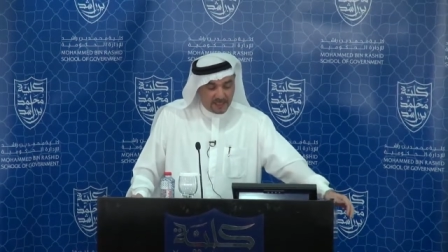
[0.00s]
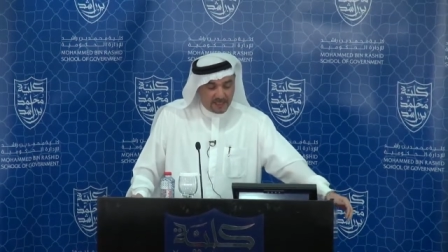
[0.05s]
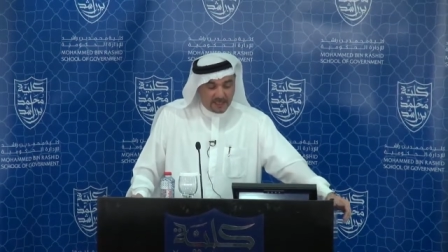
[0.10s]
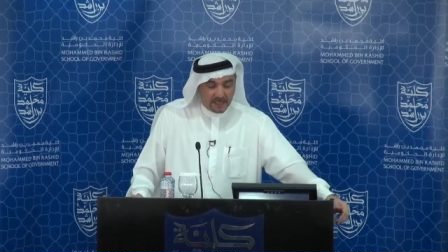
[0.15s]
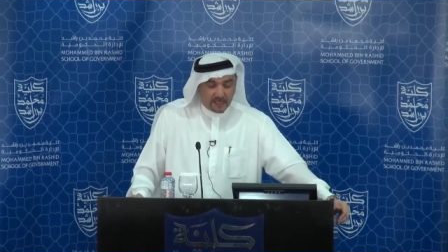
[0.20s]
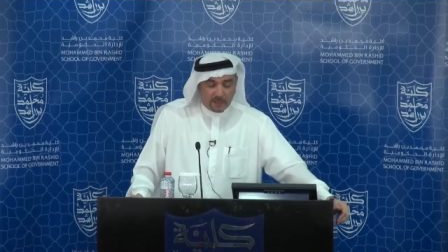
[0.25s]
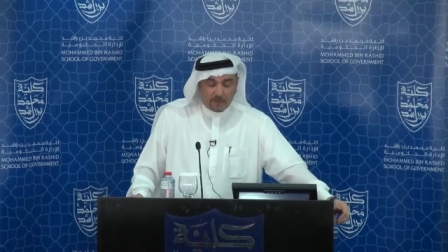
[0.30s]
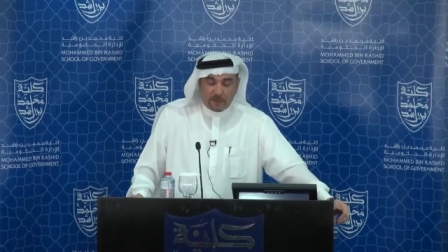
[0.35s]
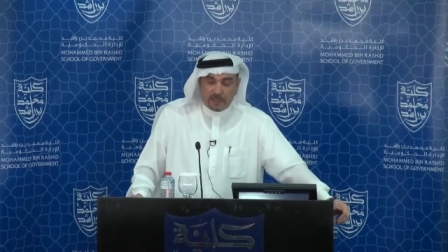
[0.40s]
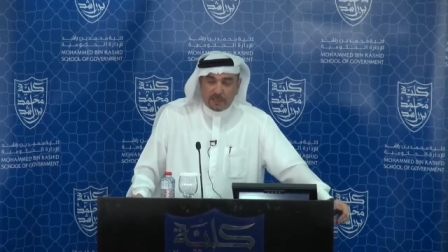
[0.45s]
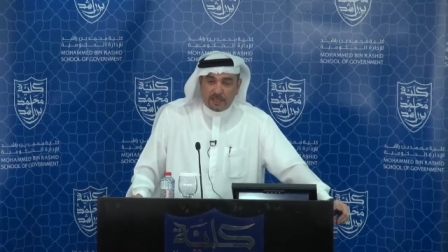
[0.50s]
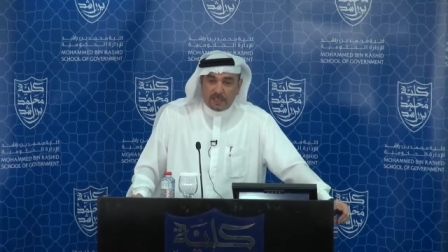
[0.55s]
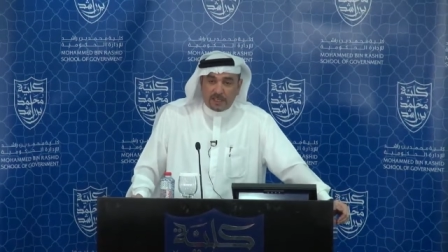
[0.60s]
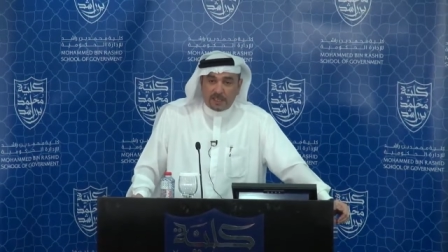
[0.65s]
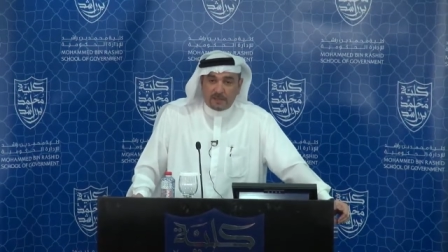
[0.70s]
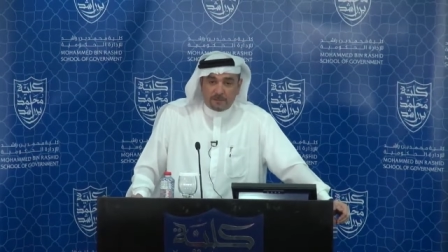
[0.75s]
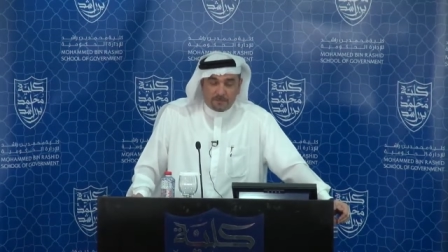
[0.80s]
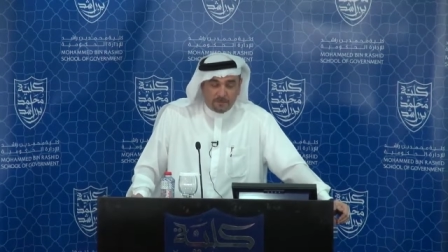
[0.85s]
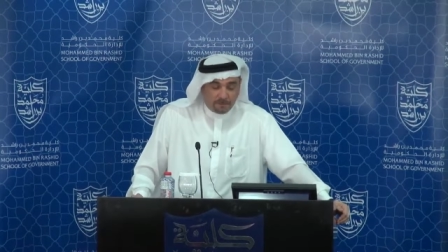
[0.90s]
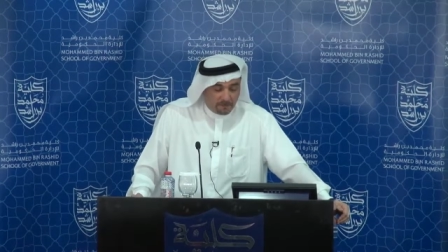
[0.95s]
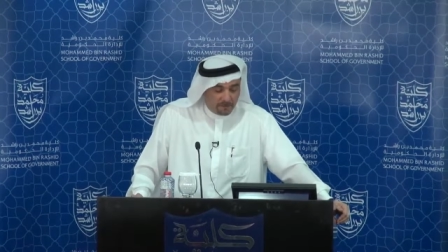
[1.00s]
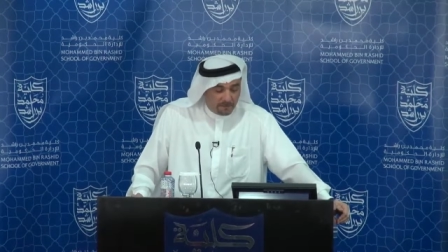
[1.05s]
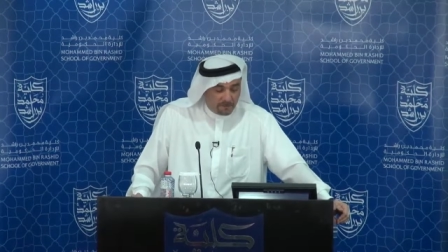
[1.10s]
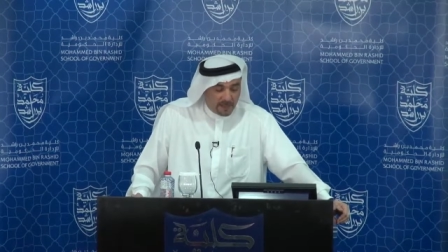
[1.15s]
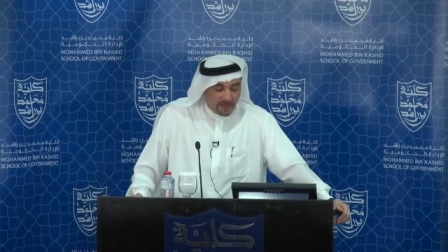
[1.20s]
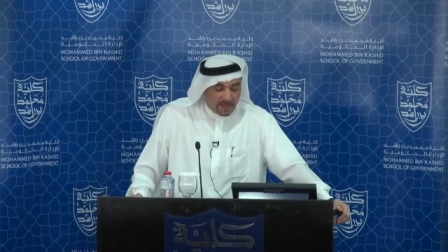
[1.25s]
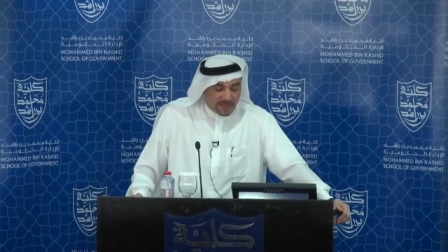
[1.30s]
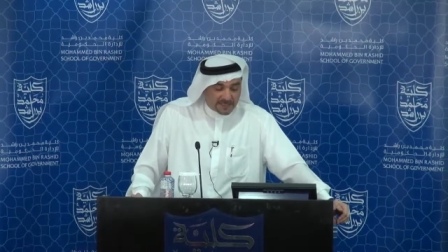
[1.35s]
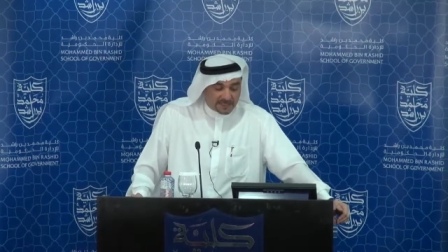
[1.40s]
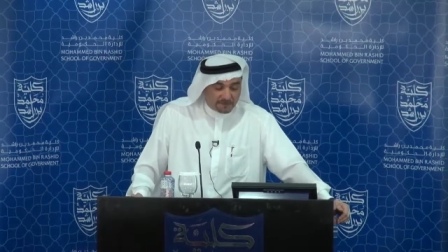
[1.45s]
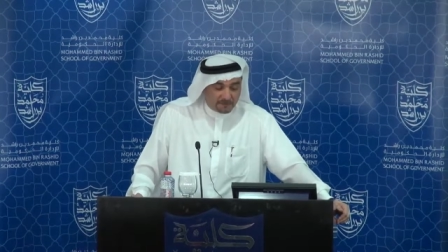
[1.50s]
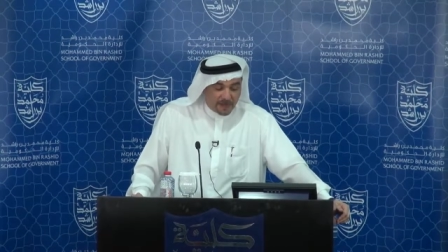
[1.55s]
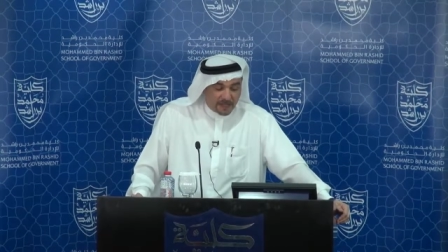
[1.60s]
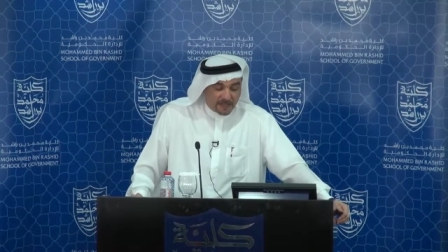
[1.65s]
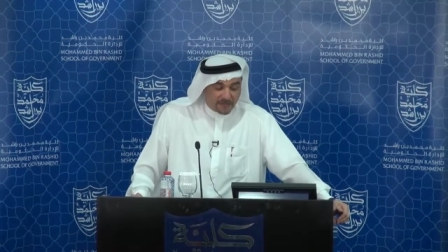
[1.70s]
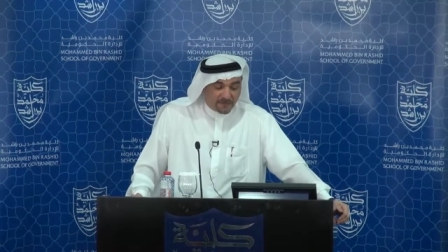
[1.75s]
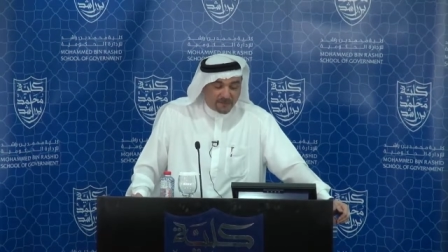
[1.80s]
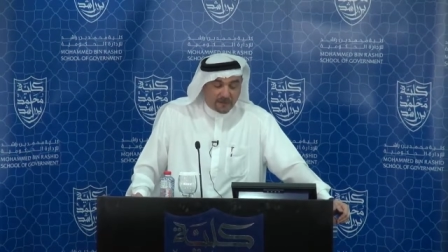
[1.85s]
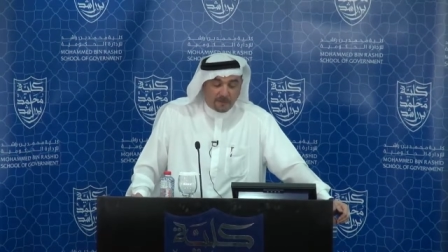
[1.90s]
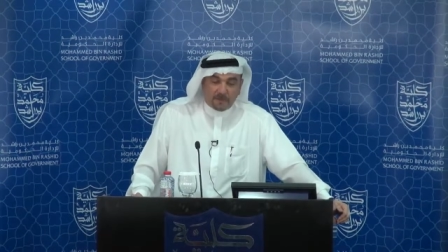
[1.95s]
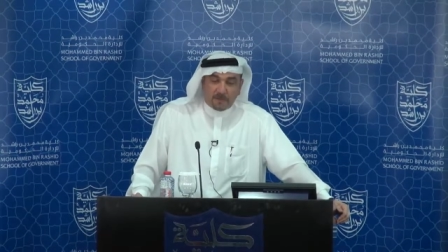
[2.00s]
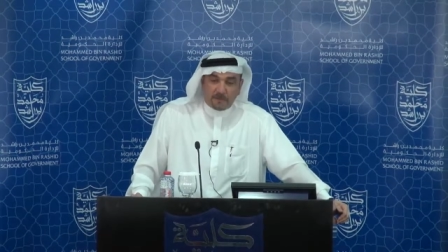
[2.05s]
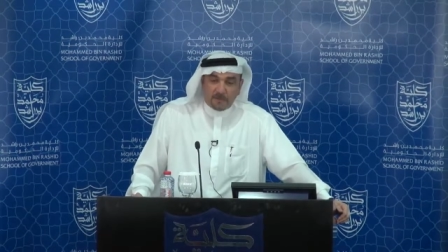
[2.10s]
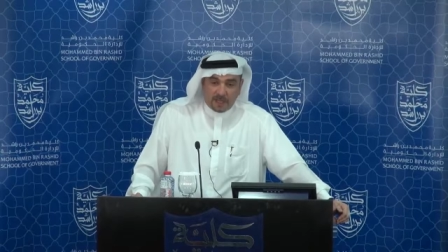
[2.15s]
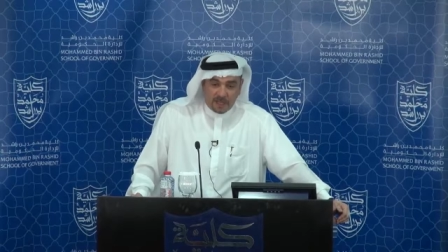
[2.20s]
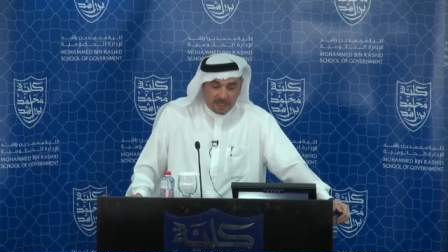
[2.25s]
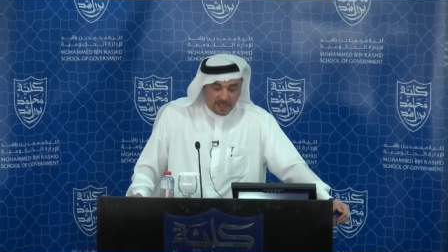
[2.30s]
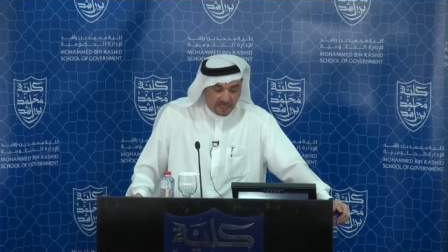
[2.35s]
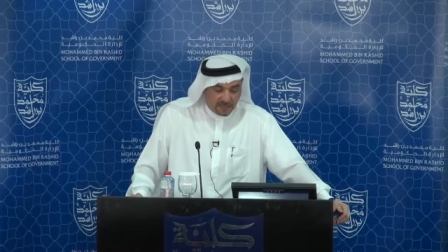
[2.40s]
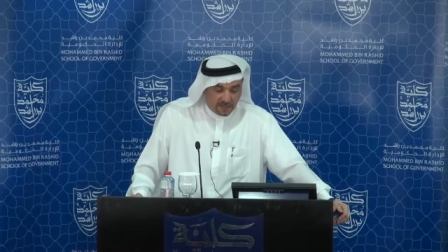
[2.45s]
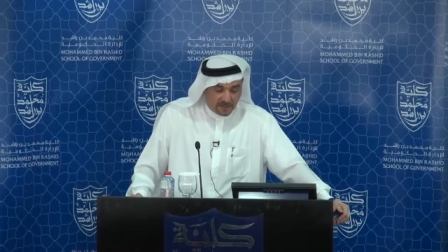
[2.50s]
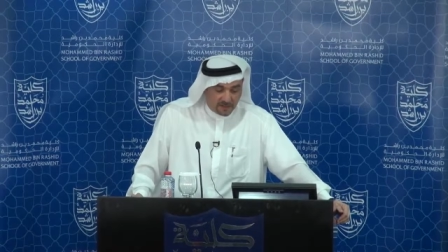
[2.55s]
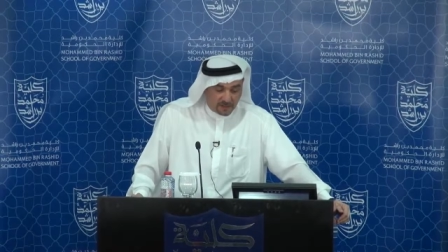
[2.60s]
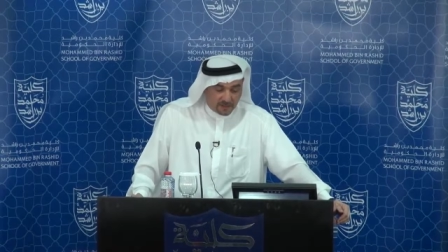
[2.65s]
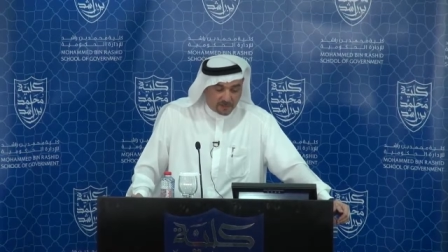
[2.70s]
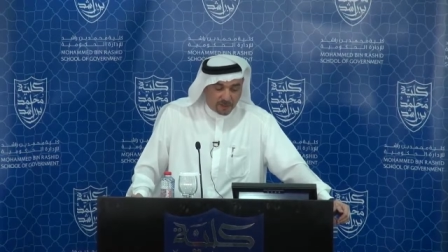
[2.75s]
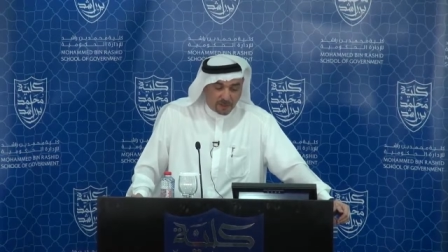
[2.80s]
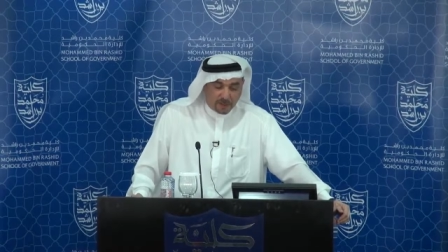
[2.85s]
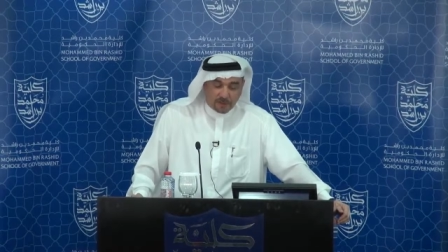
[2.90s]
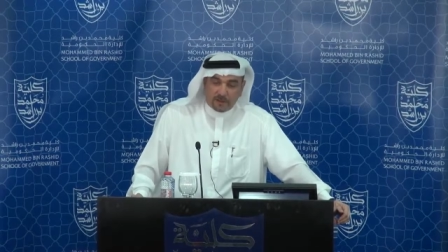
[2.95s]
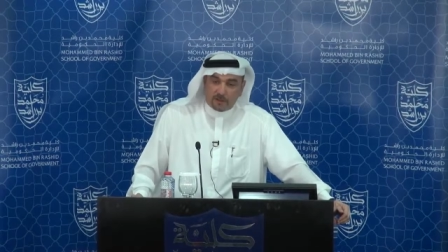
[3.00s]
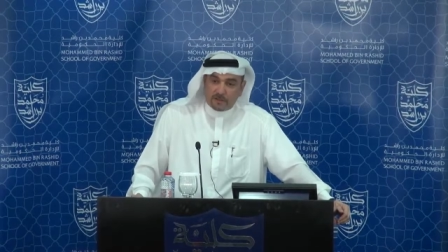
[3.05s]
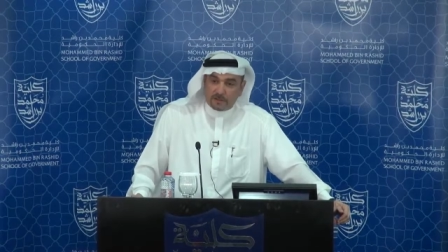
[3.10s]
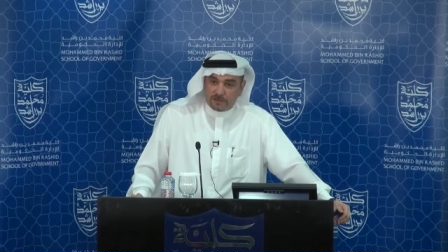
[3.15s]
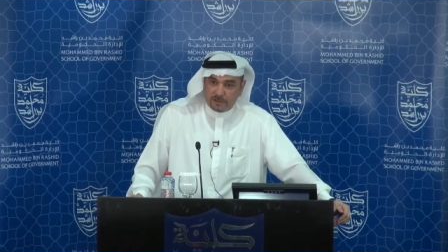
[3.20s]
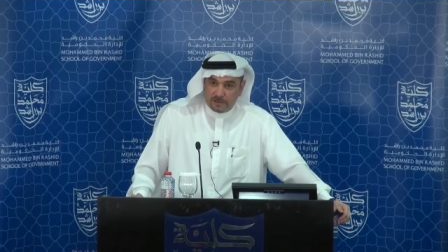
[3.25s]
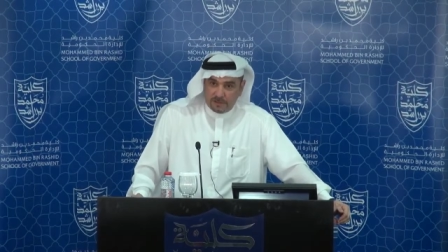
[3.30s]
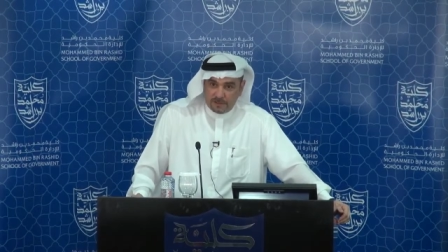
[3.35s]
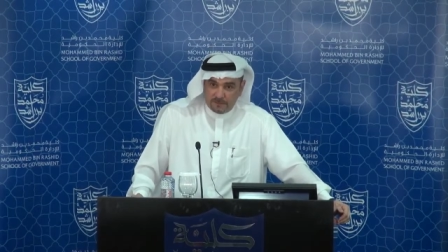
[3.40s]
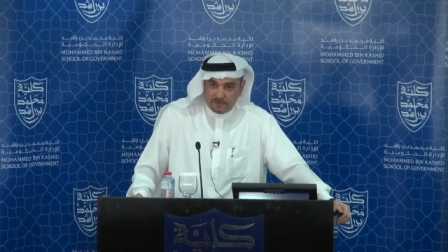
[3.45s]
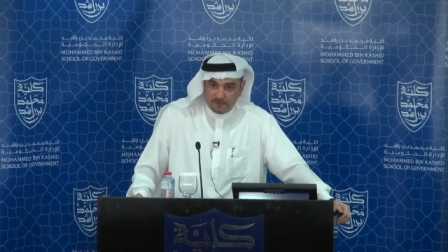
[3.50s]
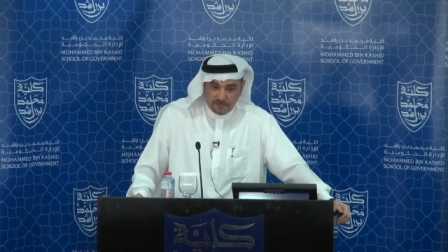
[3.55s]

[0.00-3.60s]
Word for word: the U A E has bet from the beginning on technology.